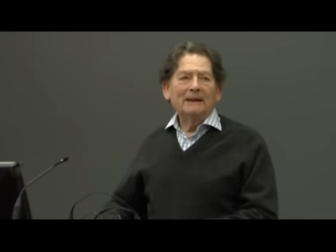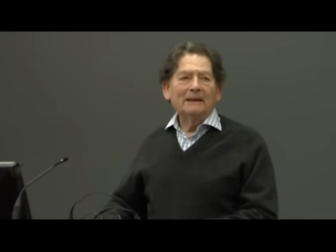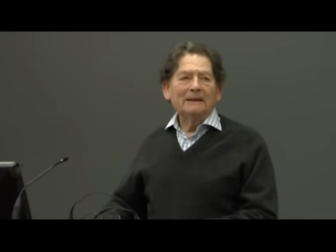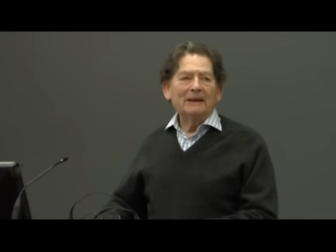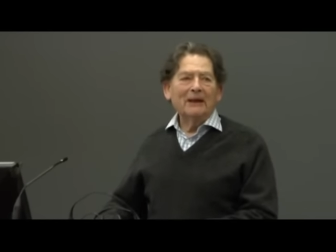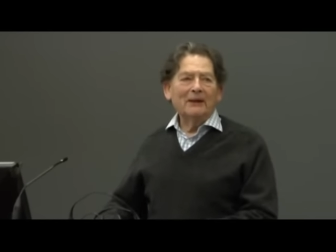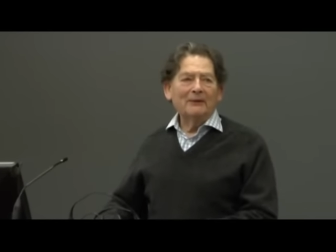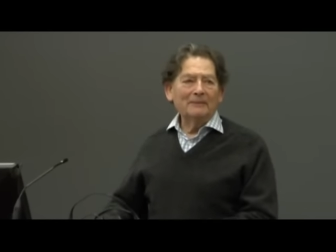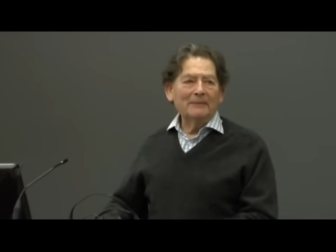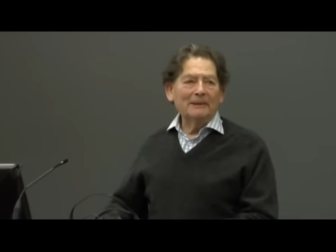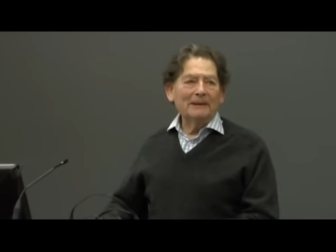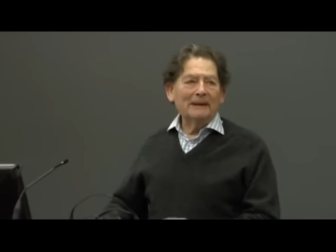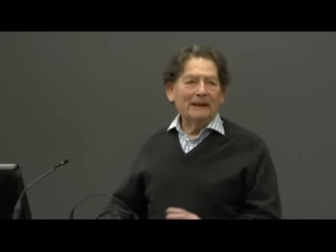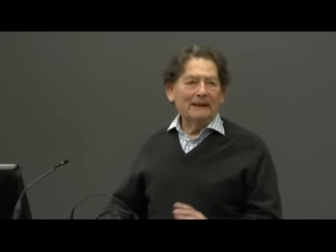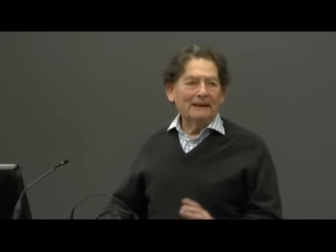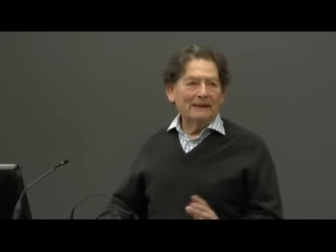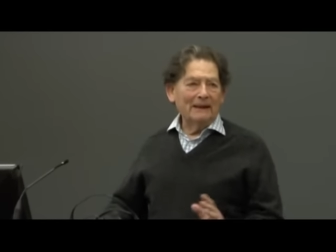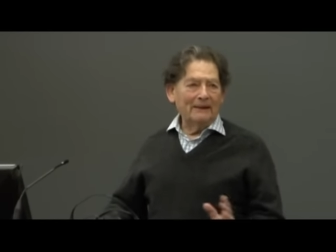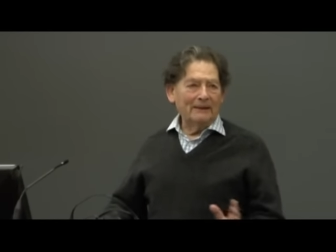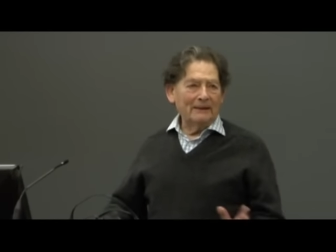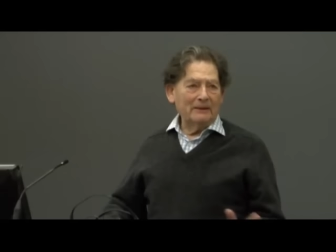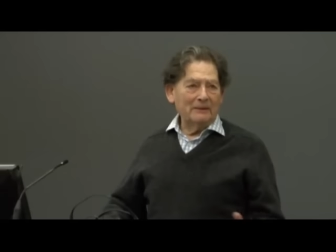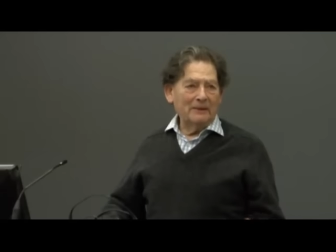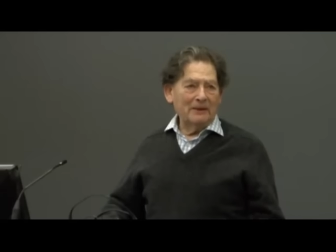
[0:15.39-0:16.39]
government, had
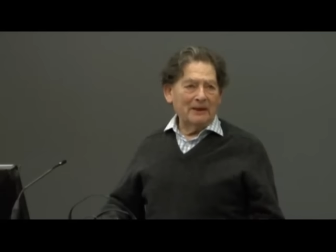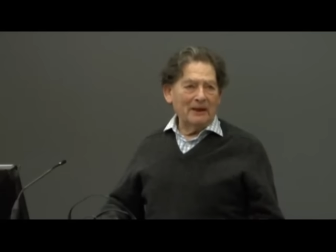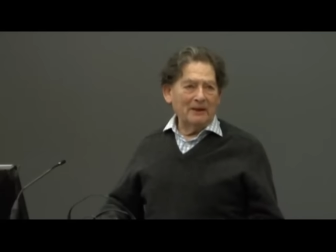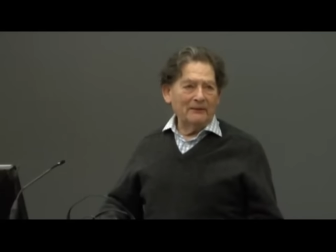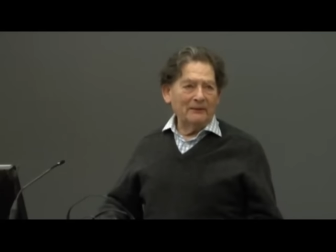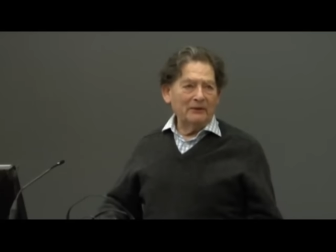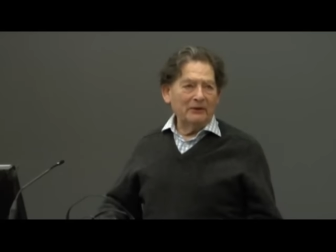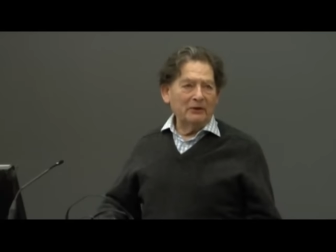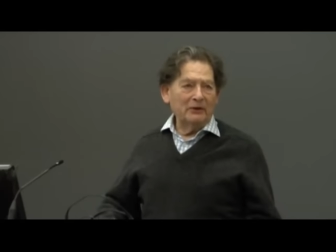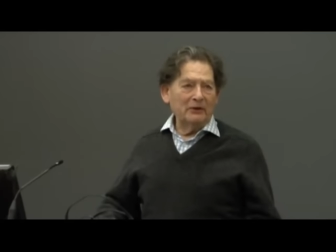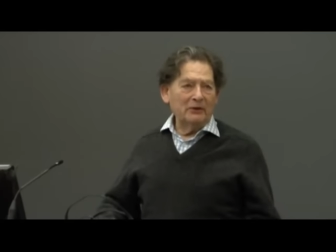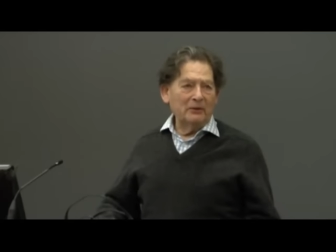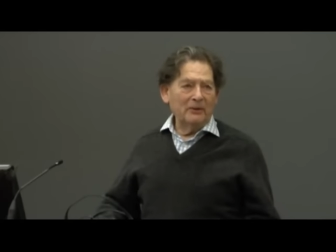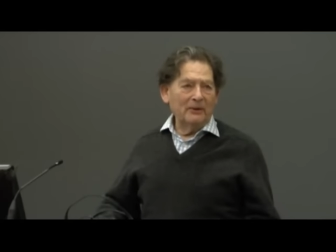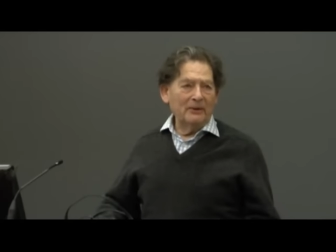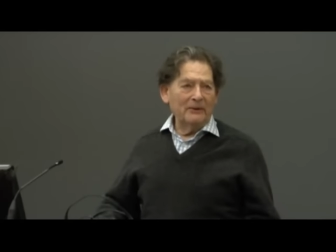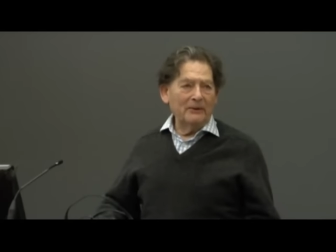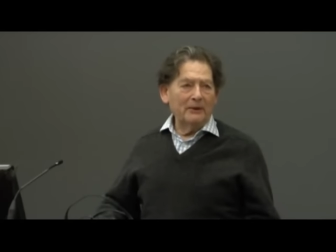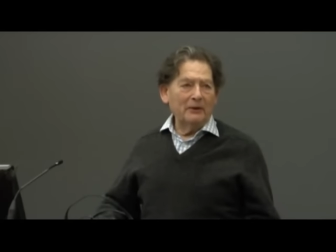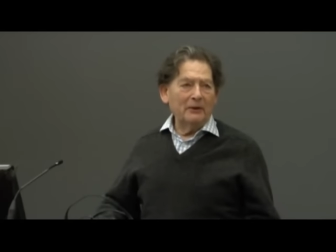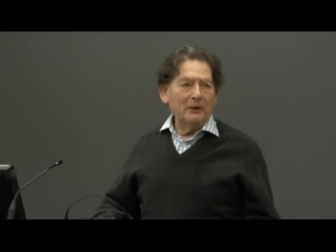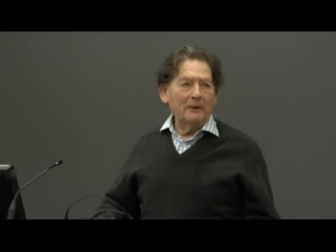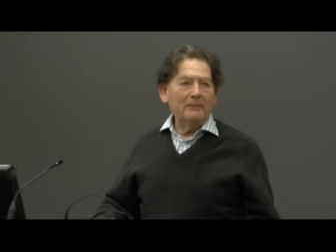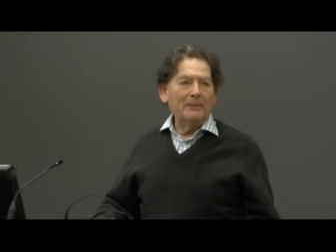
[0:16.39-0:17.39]
nothing whatever to do
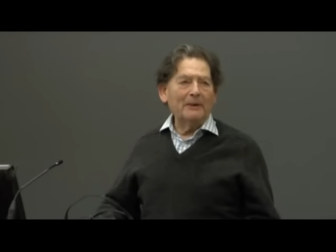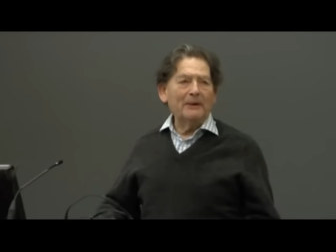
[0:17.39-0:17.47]
with Europe.